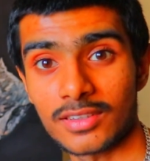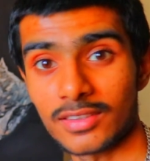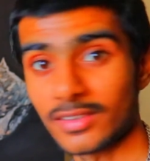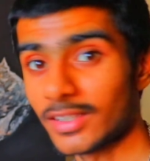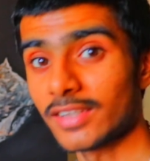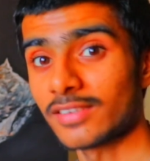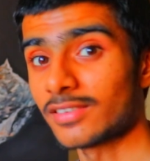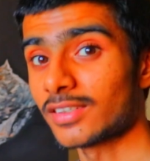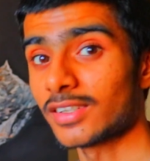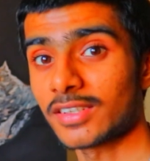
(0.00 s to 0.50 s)

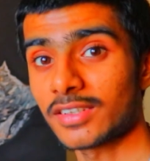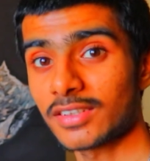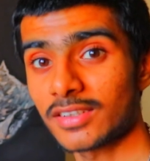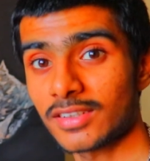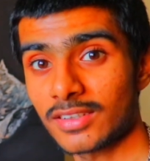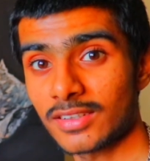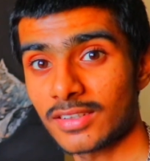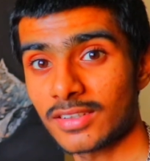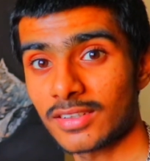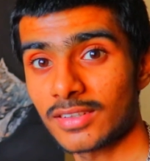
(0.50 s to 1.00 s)
That's it.
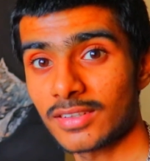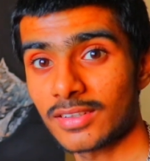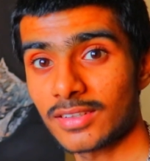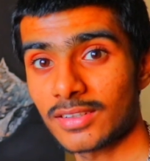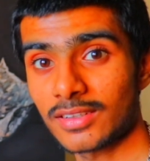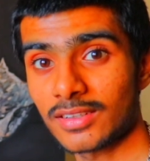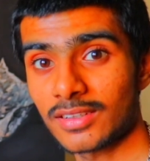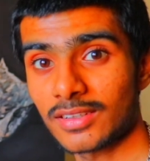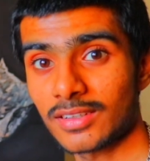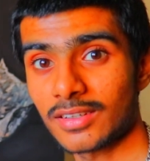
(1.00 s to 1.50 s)

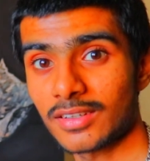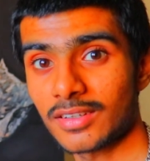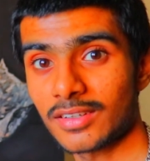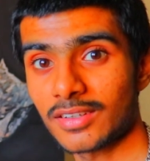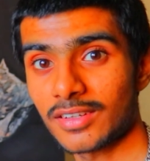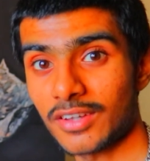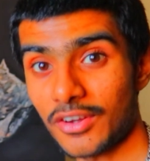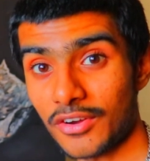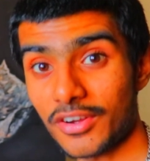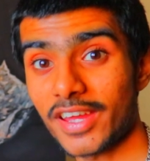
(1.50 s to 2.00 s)

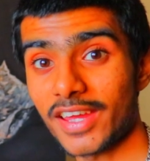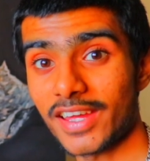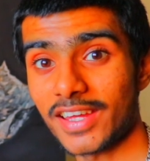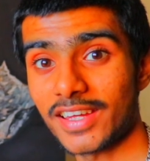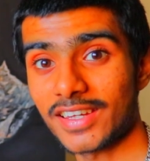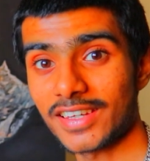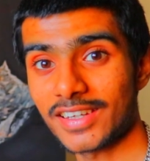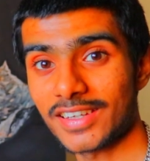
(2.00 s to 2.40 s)
Okay.